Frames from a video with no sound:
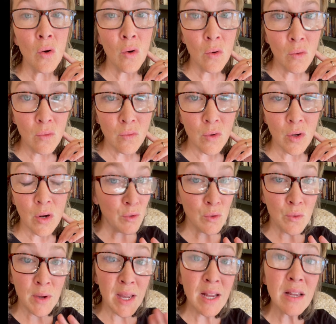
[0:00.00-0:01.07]
over. You
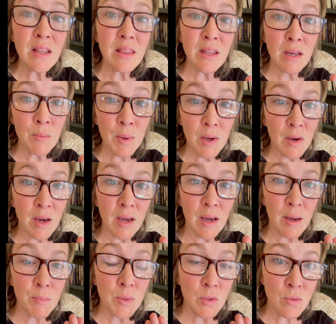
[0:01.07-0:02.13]
know anything about
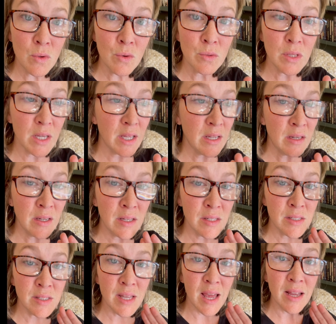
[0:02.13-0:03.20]
IHOP, you know that it
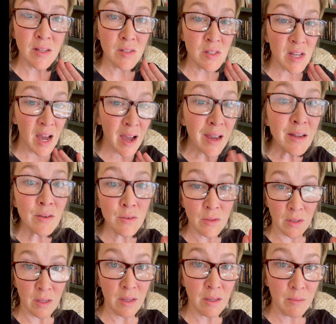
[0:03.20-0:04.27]
is
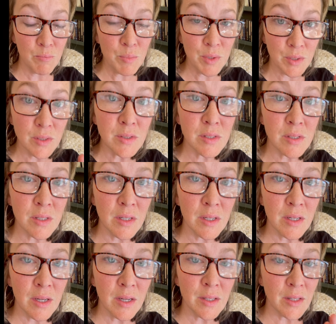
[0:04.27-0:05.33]
entirely built
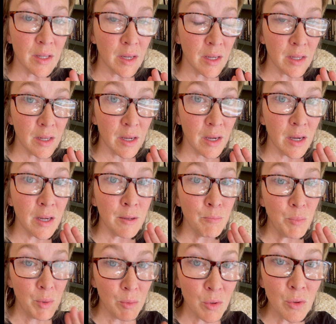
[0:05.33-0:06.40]
not on
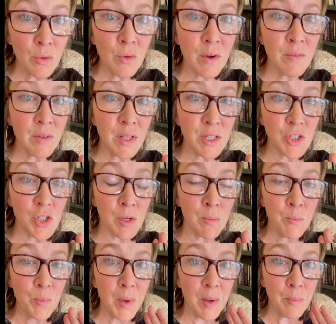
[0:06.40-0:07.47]
biblical revelation,
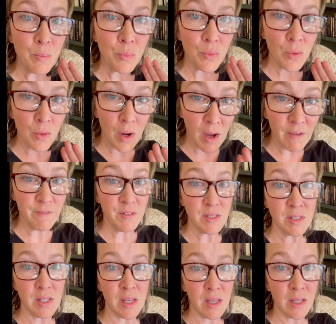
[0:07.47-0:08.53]
but
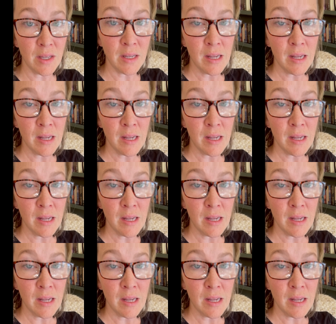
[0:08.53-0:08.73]
prophecy.